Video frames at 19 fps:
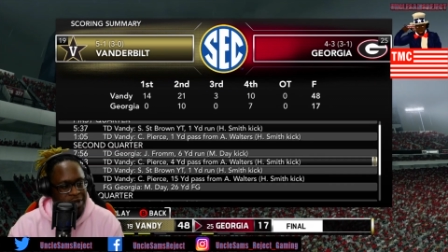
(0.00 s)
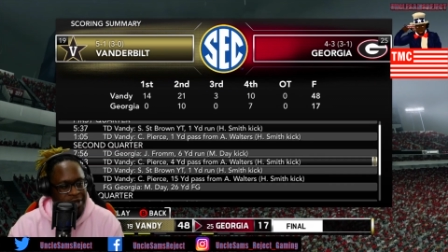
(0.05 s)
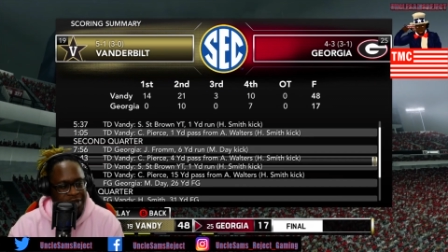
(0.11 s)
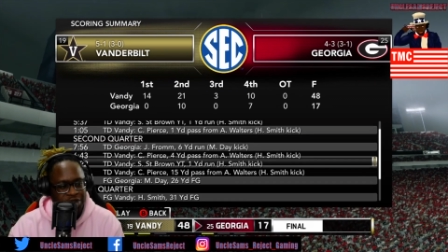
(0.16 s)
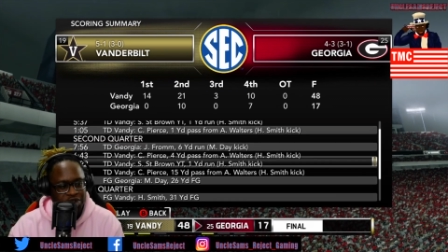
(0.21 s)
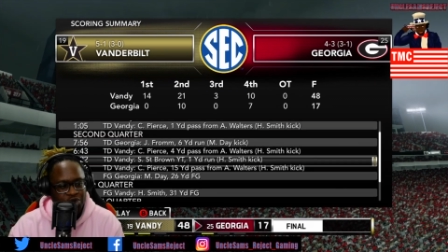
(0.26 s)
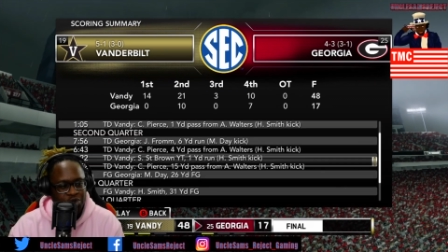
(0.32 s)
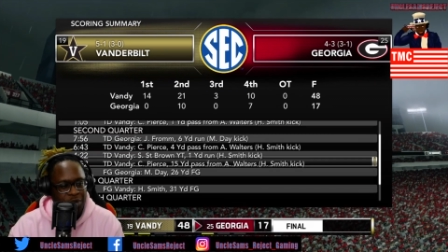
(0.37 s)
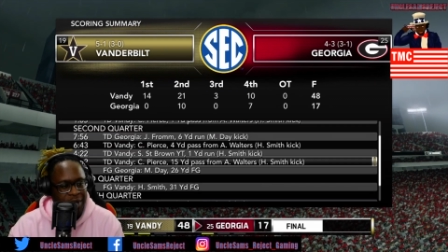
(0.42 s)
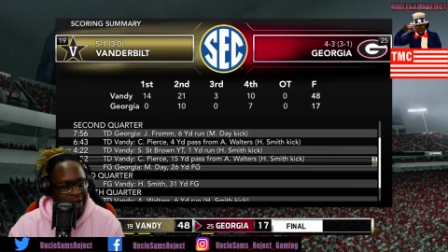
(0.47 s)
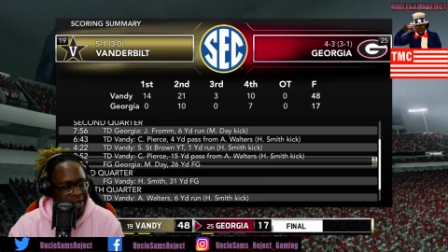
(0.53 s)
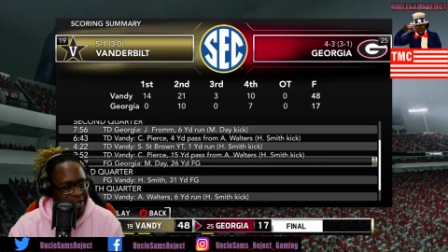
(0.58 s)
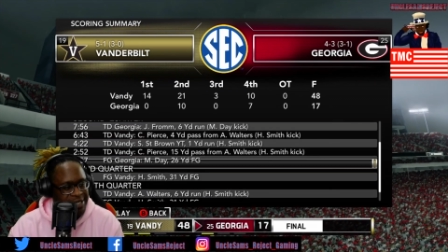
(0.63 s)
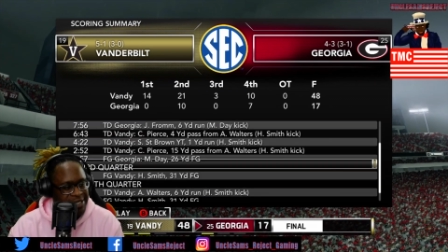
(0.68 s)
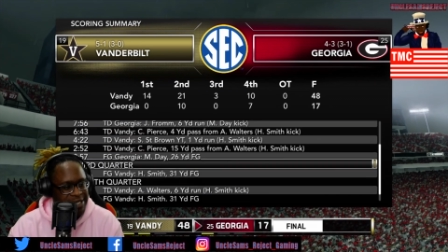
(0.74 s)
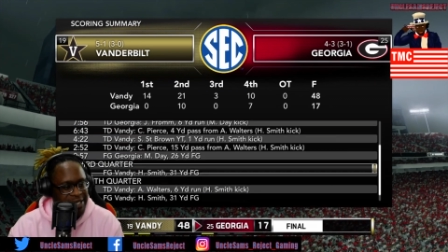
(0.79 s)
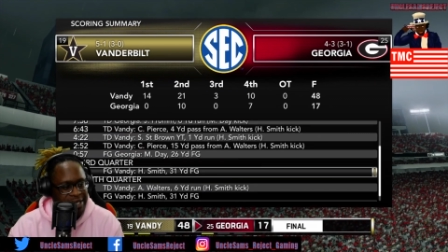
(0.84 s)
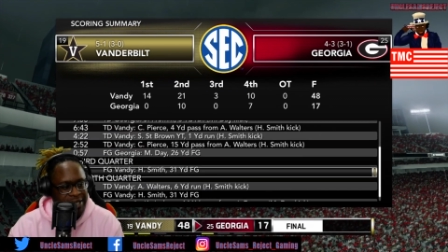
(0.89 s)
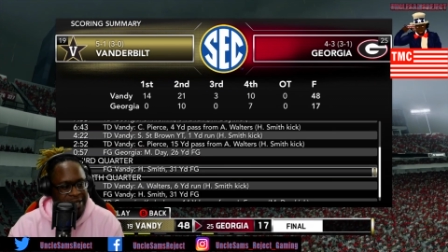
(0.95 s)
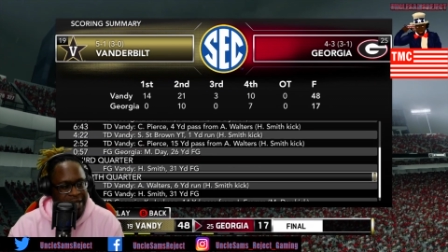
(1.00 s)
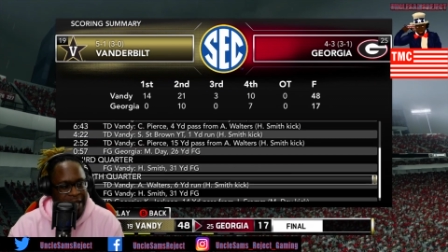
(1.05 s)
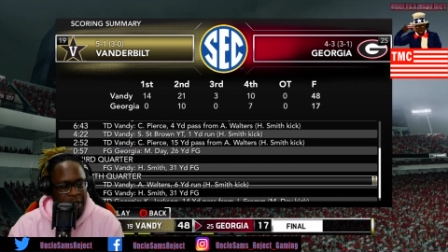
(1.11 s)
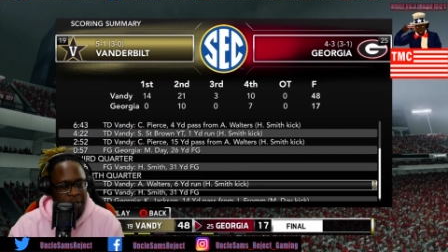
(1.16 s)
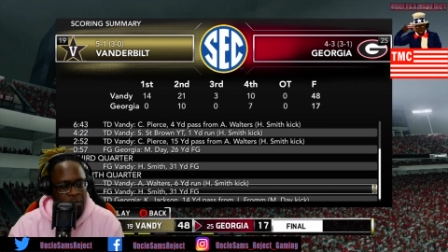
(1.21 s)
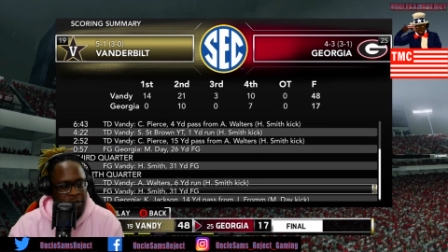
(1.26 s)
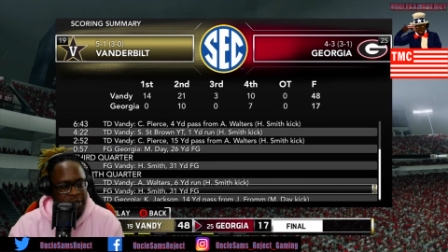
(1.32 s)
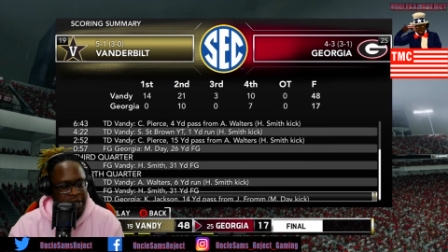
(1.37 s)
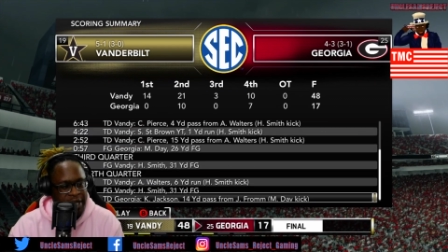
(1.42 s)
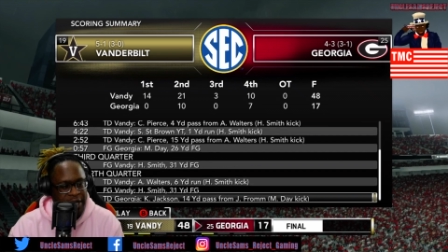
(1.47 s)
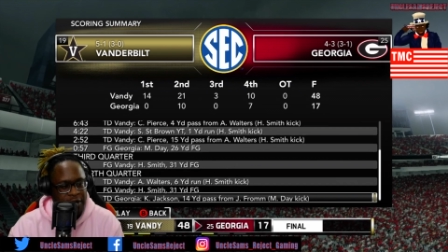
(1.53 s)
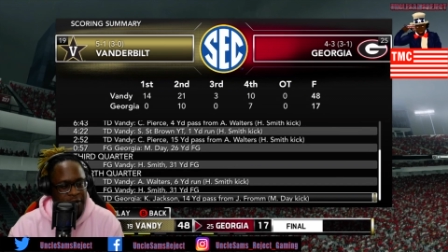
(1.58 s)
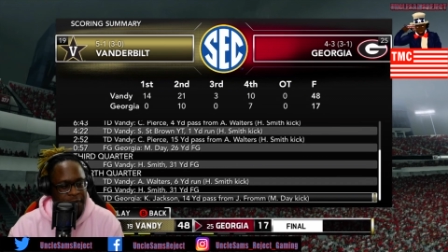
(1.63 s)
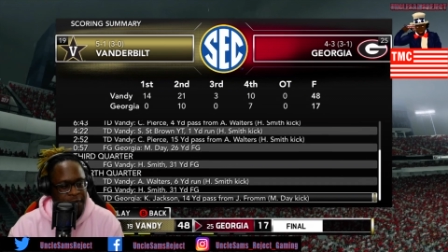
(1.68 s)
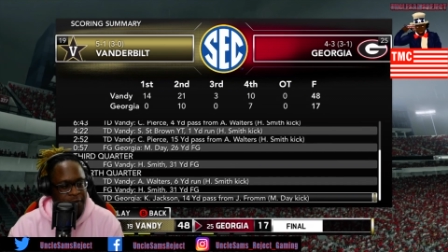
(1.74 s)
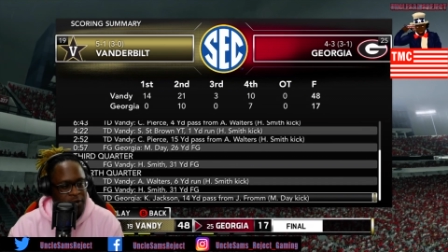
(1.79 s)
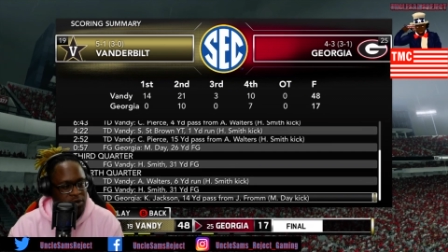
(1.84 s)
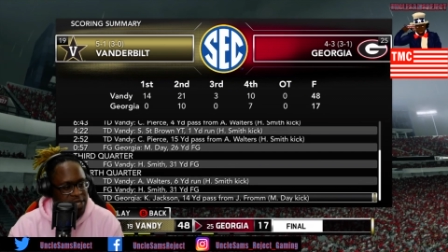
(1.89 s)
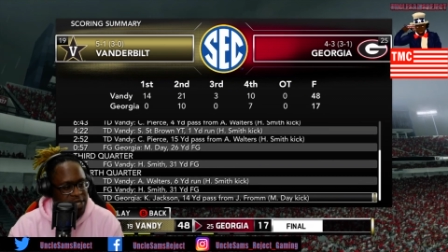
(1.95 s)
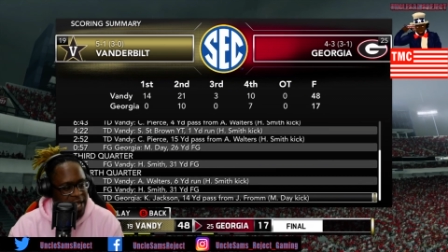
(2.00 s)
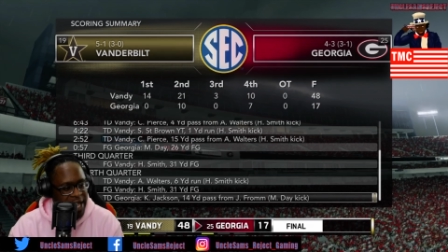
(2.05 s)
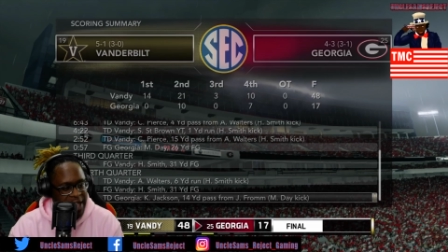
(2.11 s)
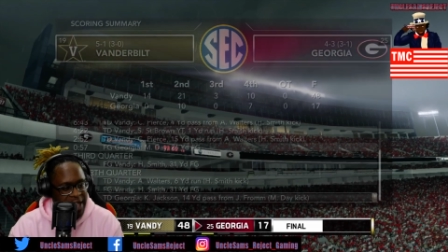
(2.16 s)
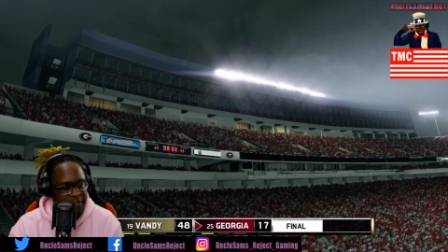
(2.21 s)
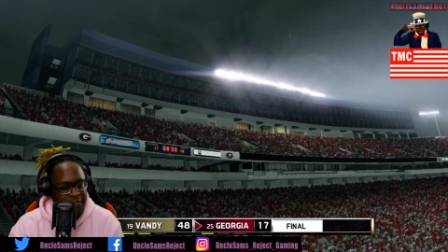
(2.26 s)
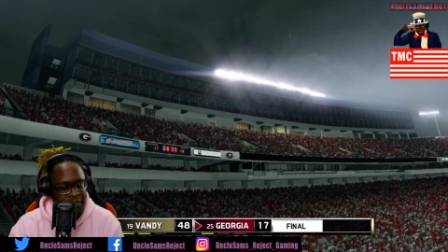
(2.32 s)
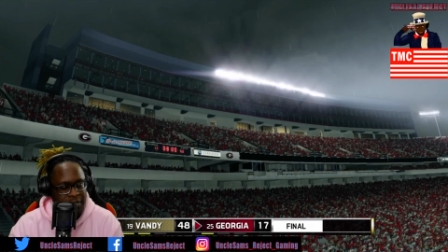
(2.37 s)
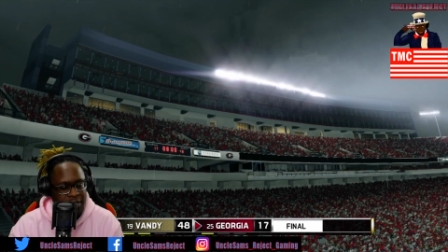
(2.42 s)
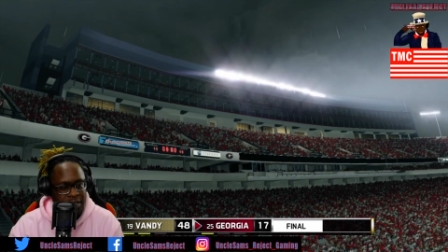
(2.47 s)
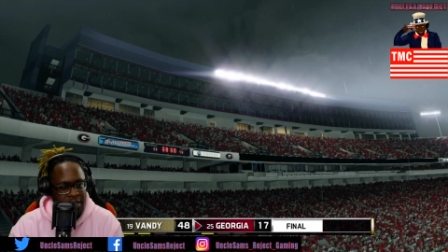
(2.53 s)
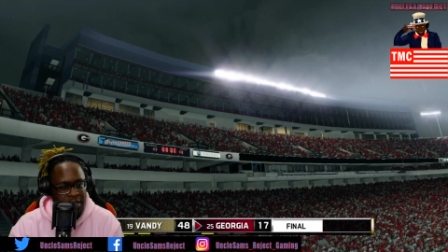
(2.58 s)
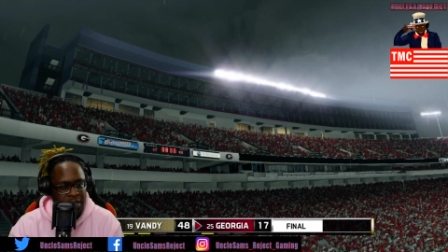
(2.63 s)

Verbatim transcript: really crazy like we did in the first half.